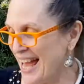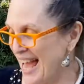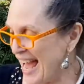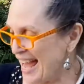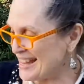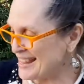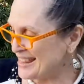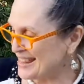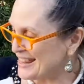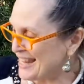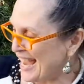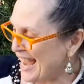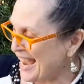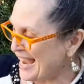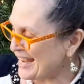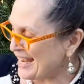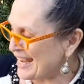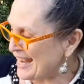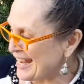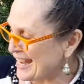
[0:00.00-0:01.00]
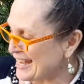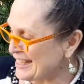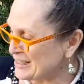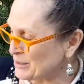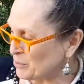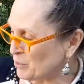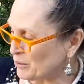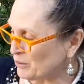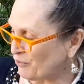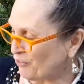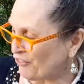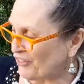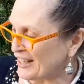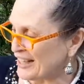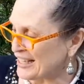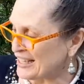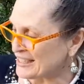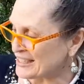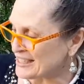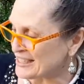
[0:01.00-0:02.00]
And that is what
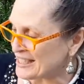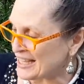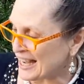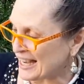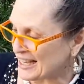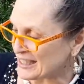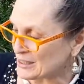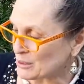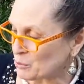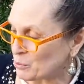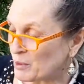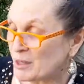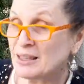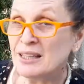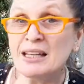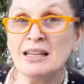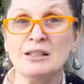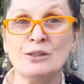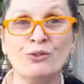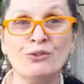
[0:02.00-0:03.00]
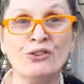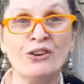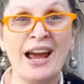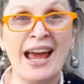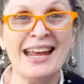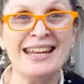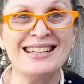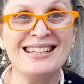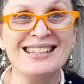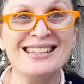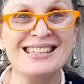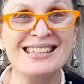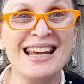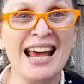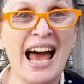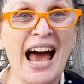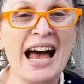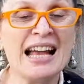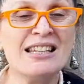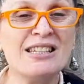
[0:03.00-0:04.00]
Phileas does with his friends.
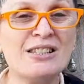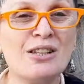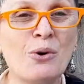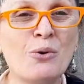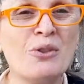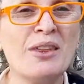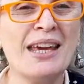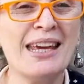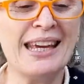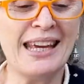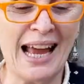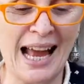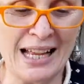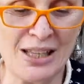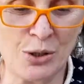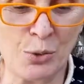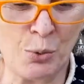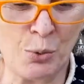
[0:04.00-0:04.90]
And so they catch